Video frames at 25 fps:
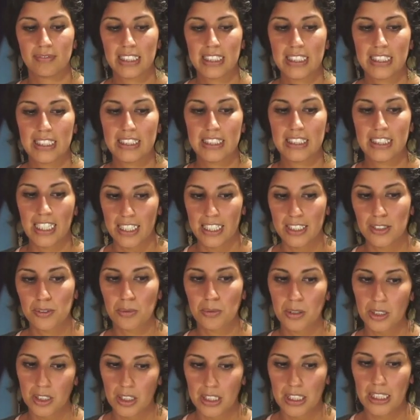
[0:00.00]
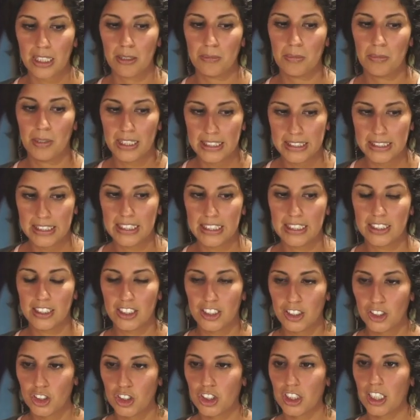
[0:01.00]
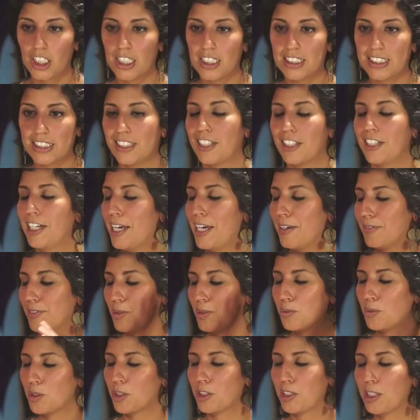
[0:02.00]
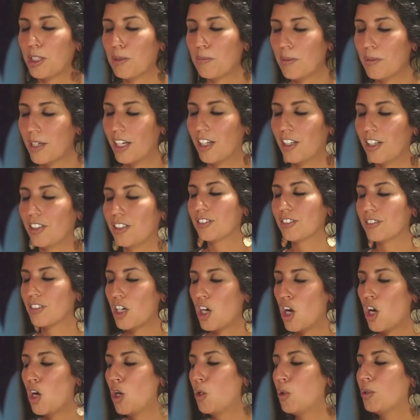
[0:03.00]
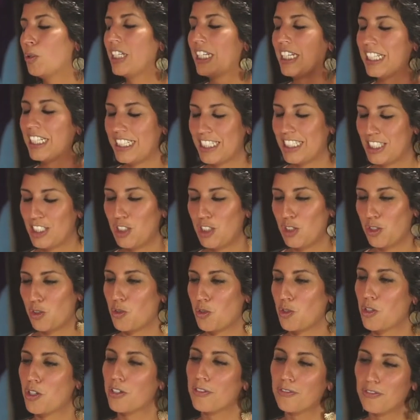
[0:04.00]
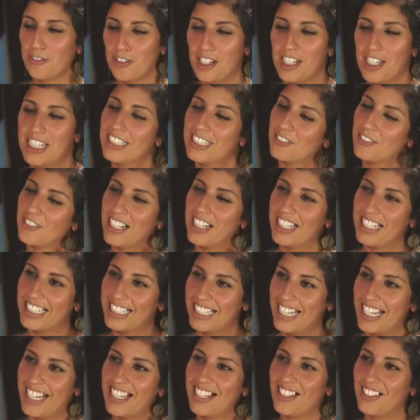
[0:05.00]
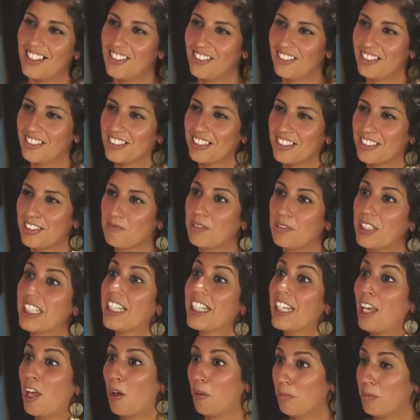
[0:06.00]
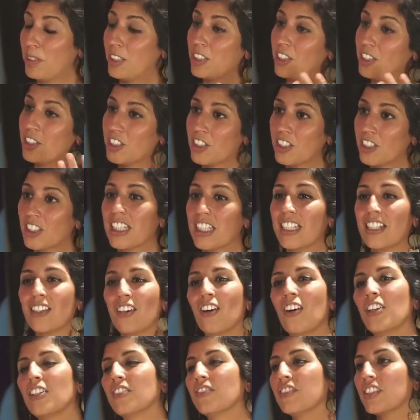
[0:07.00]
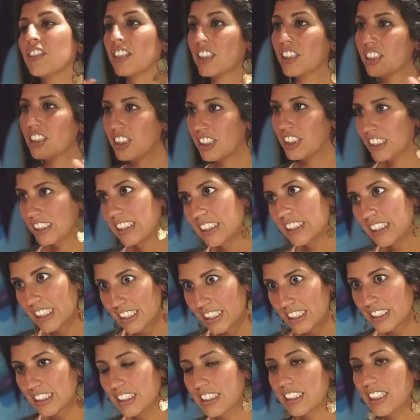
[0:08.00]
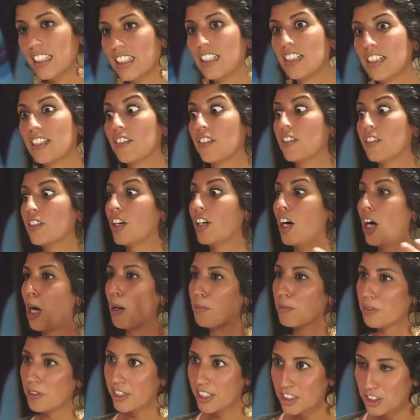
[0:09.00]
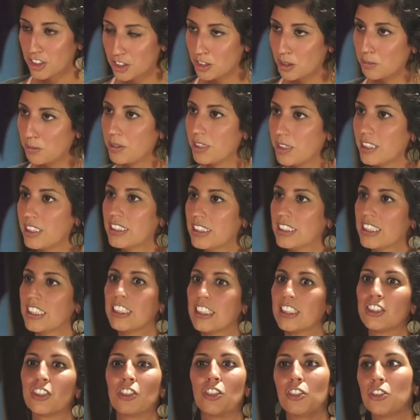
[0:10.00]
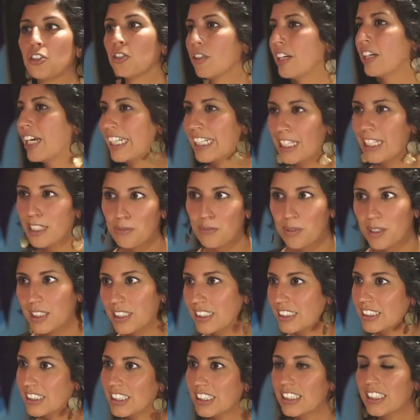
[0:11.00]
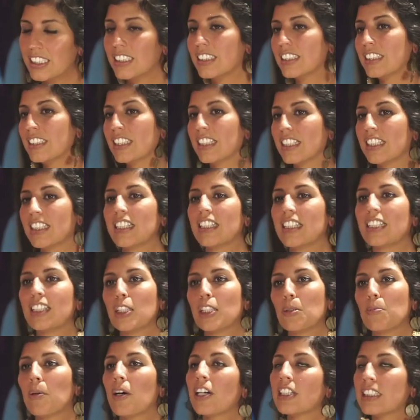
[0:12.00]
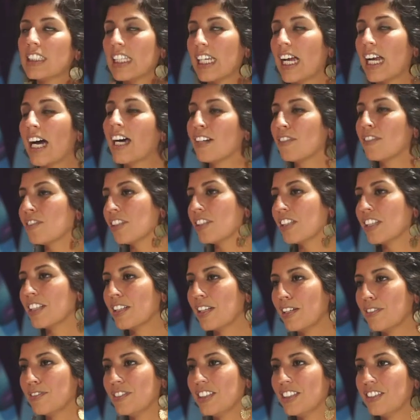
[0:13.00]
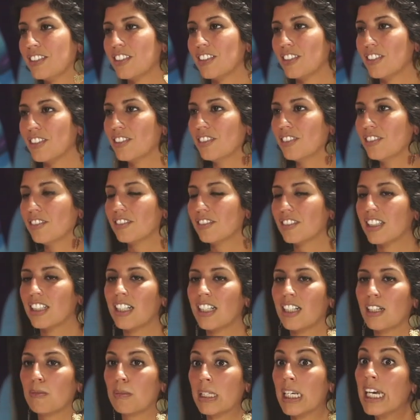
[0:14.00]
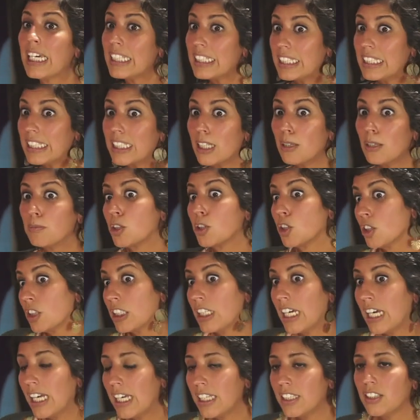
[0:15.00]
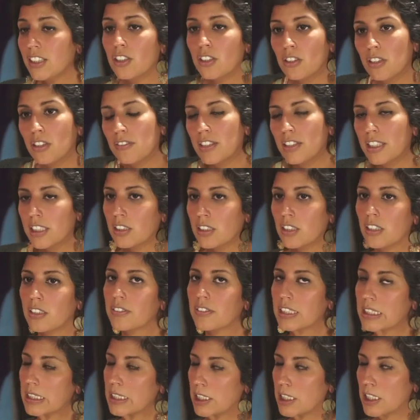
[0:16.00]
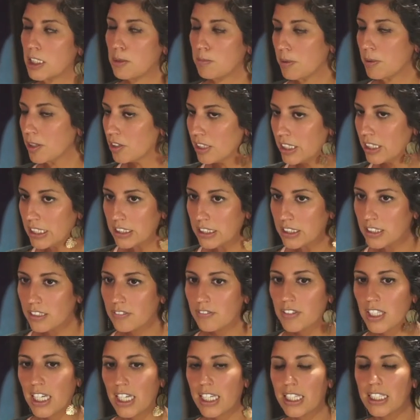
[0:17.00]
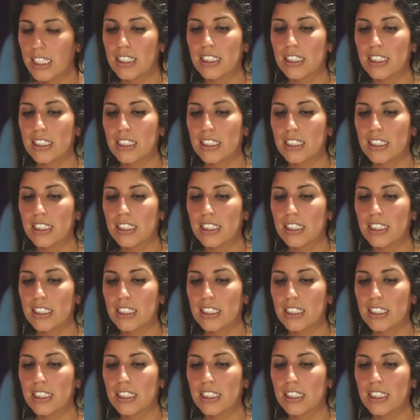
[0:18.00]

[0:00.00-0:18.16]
that's really amazing to just not have to worry about owning a storefront right now, but helping her get all of the logistics, the operational pieces, the training pieces. The parts that I really love to do, and I think I'm good at. You know, I've had a lot of experience of that,